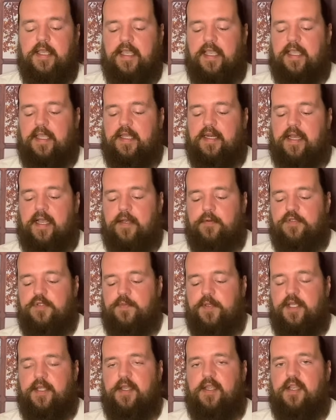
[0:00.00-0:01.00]
And I was
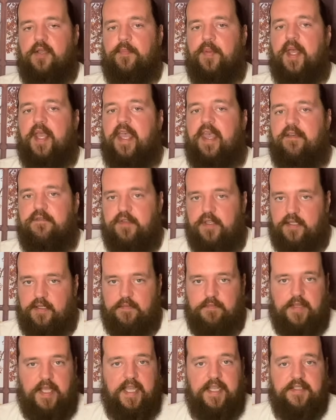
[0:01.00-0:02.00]
picking up a heavy
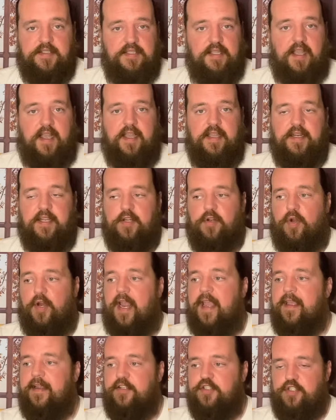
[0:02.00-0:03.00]
anxiety or
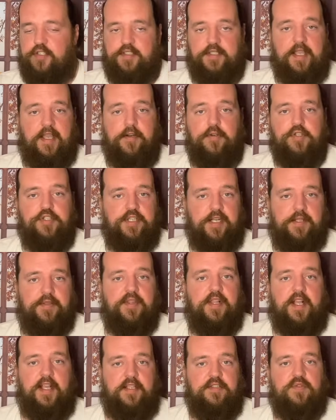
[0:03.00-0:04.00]
anxious energy in
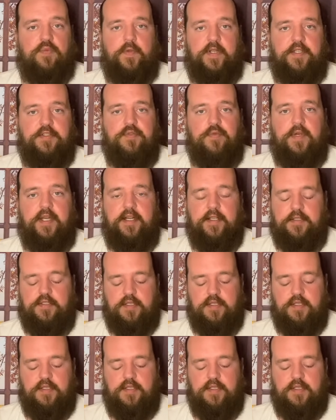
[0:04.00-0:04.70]
last week's reading.